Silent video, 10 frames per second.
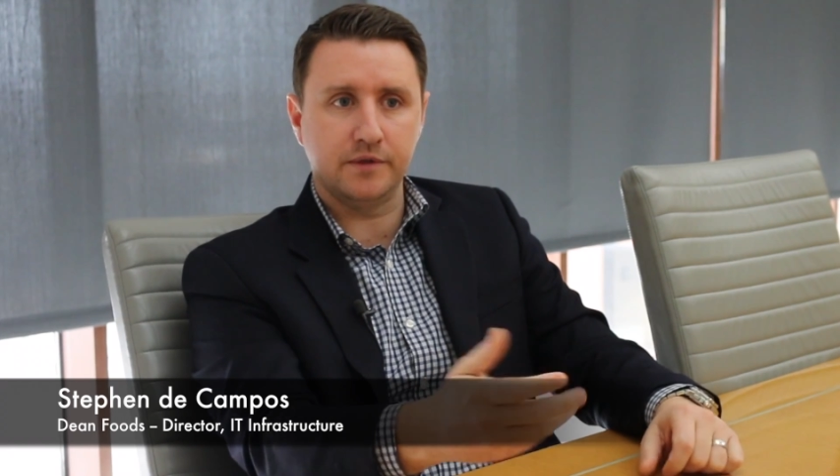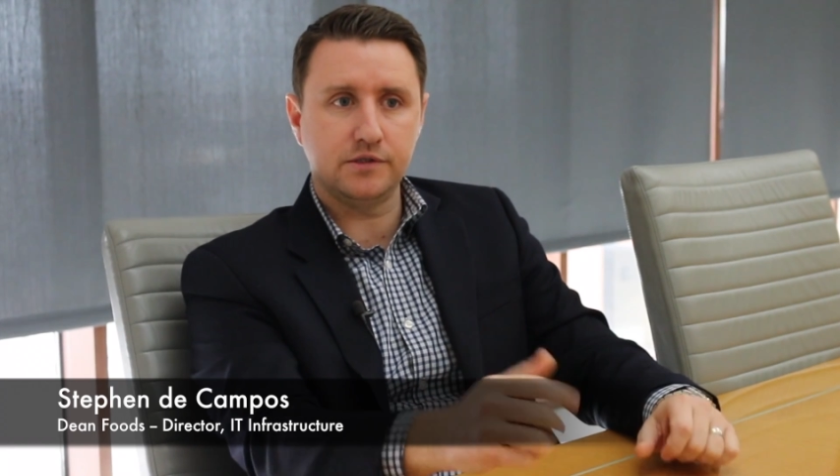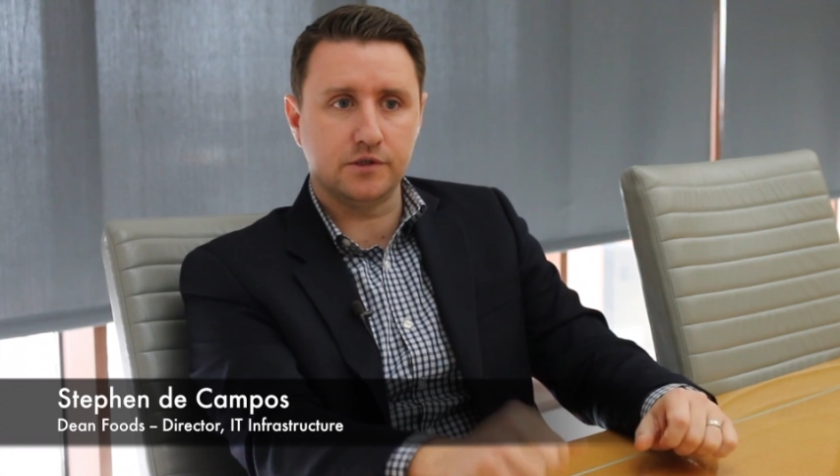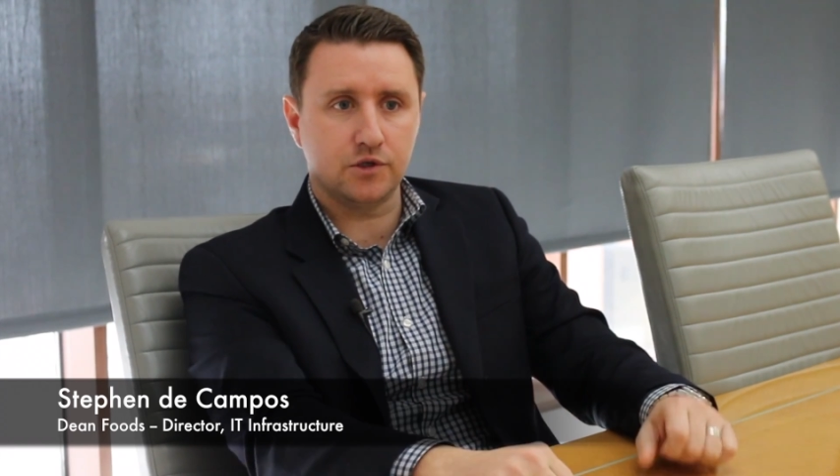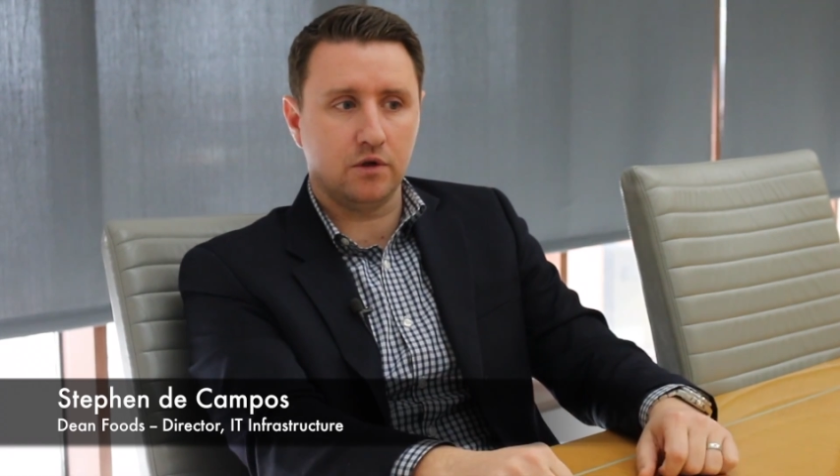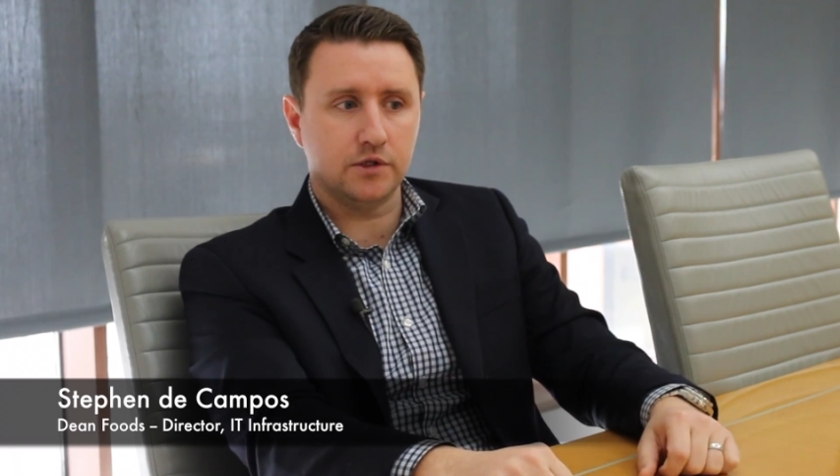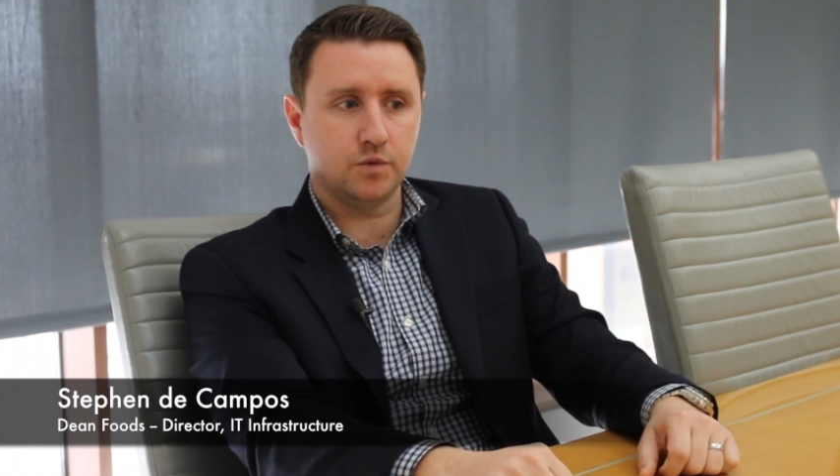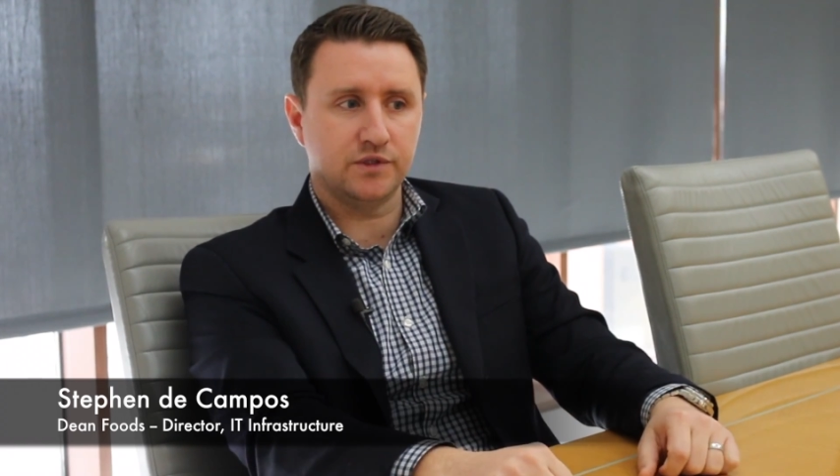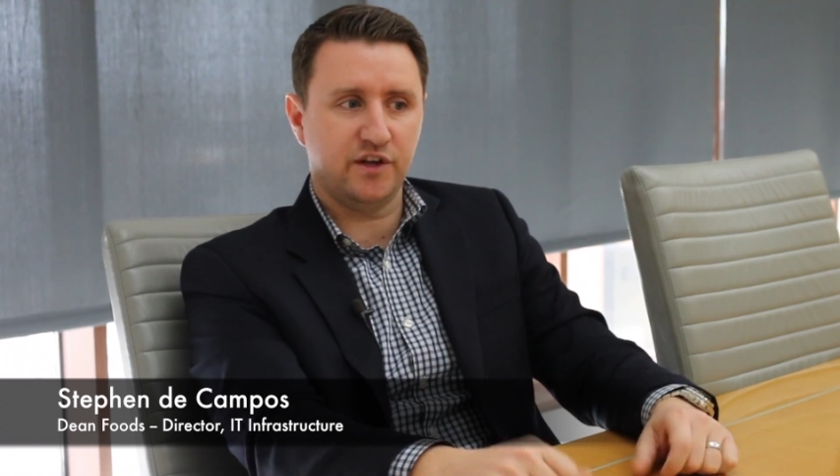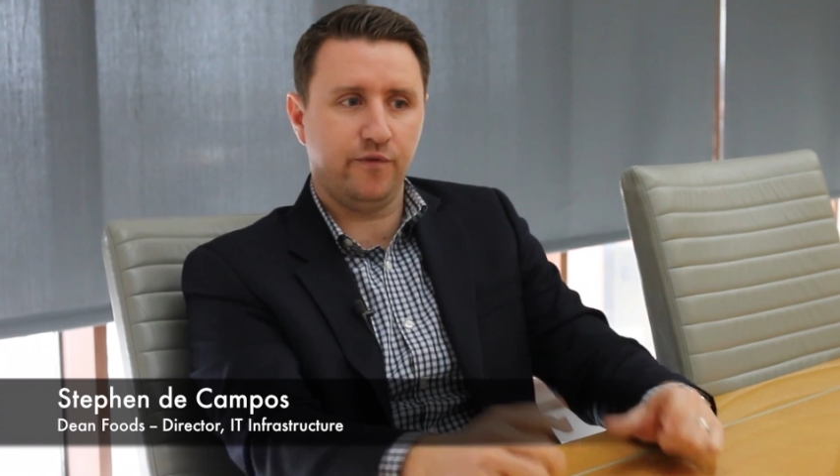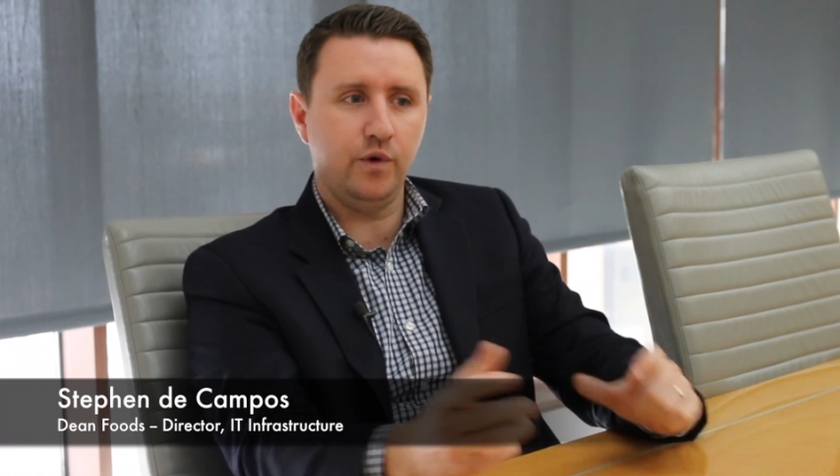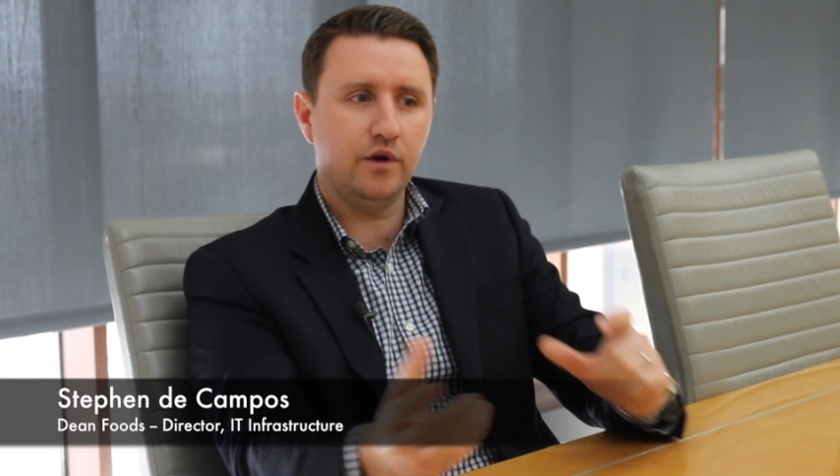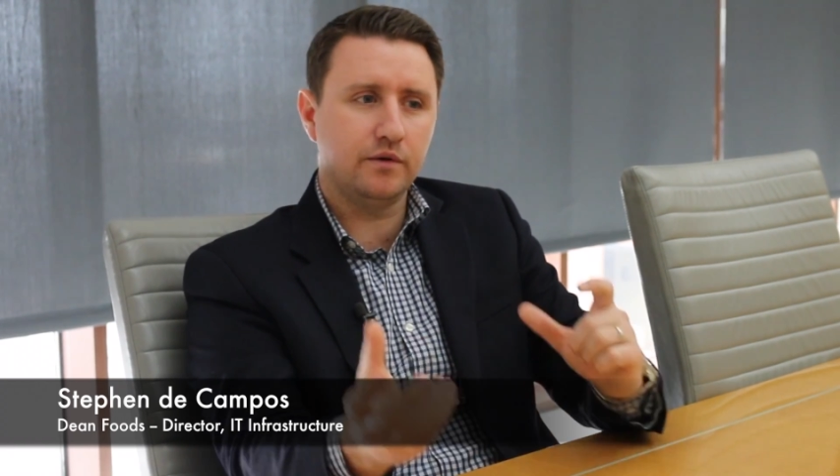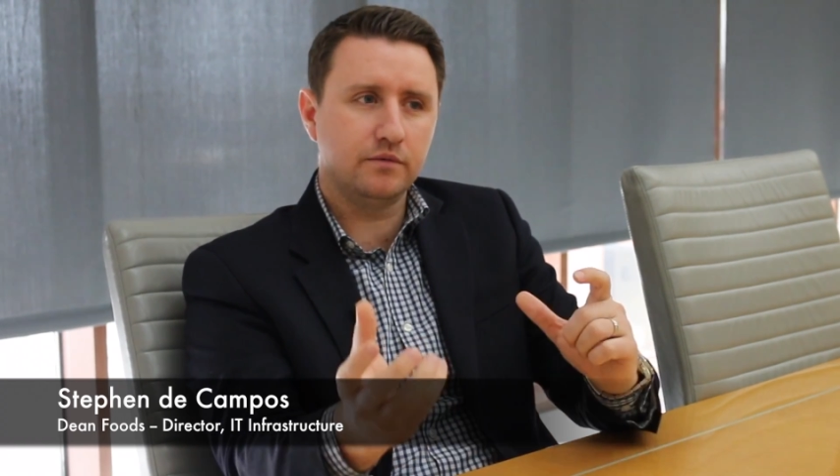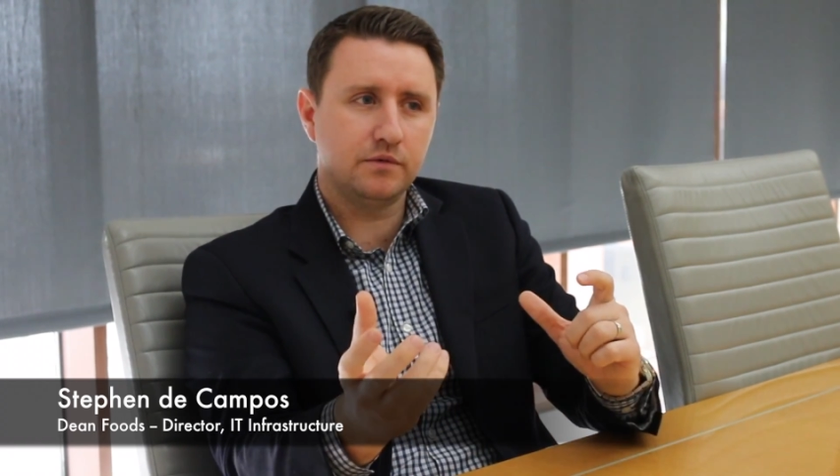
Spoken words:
business told us was that if we could